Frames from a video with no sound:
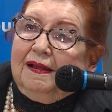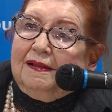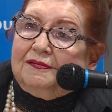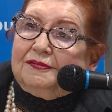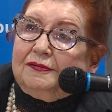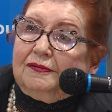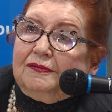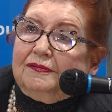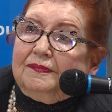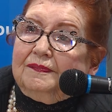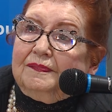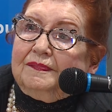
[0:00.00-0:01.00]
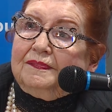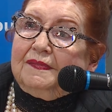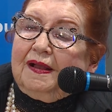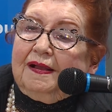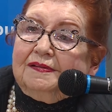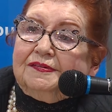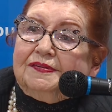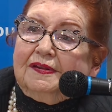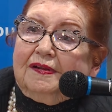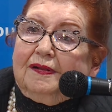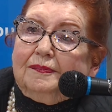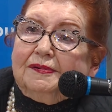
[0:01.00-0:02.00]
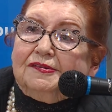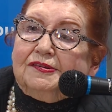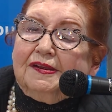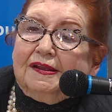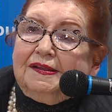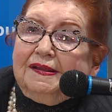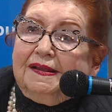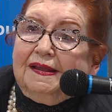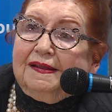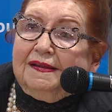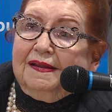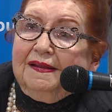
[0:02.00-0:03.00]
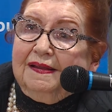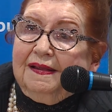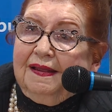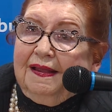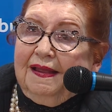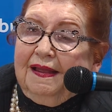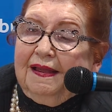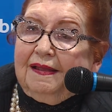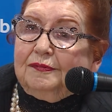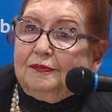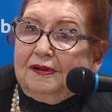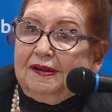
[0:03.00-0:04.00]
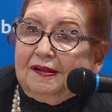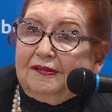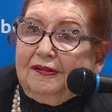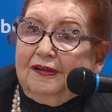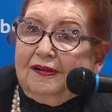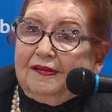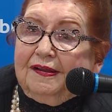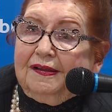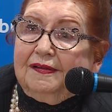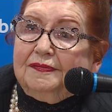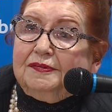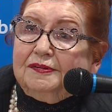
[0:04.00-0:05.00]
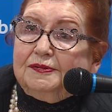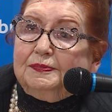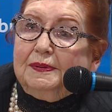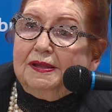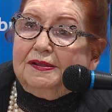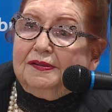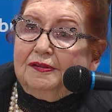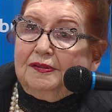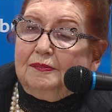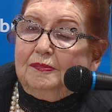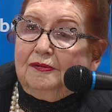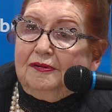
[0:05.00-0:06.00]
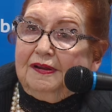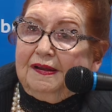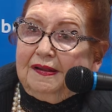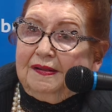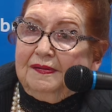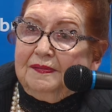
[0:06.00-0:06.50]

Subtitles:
so I said, I'll be checking in at 1 o'clock. I have to speak in the morning.